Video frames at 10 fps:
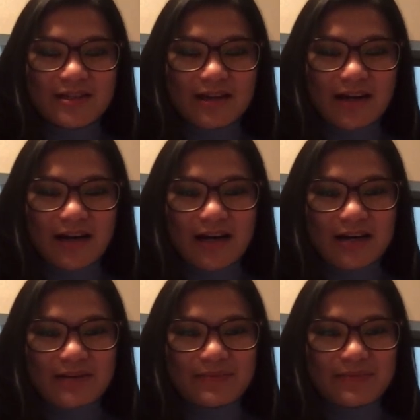
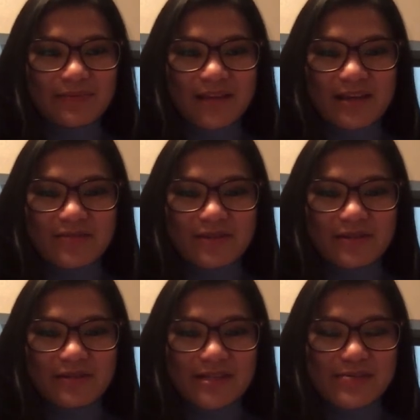If
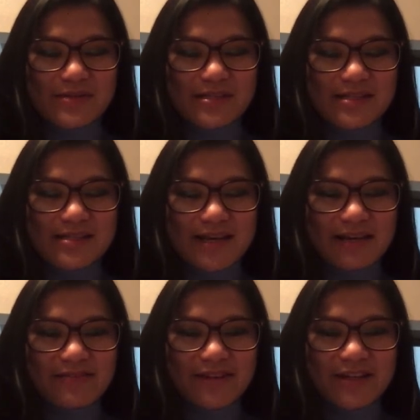this was the
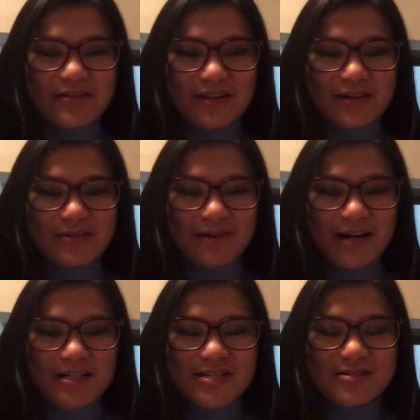second video that you
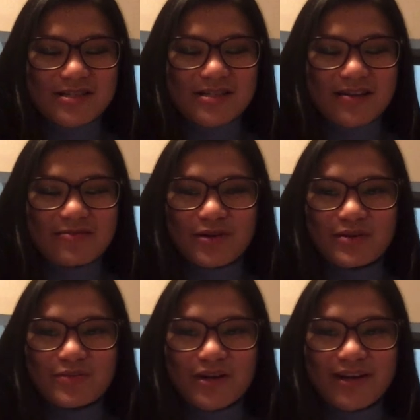watched, you just have one
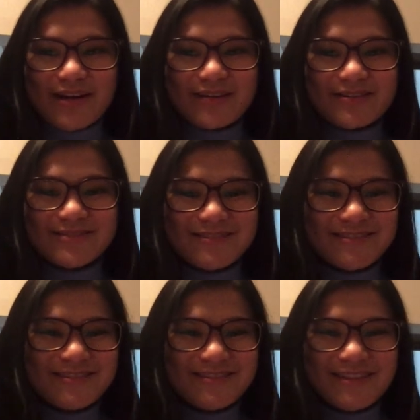more to go.
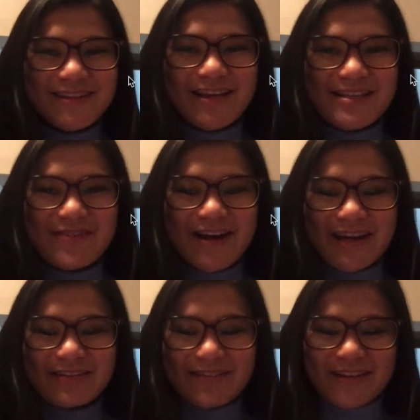Thanks for
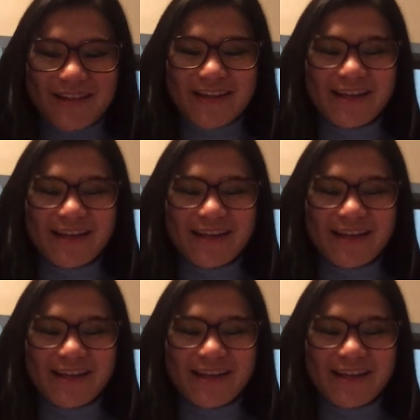hanging with it.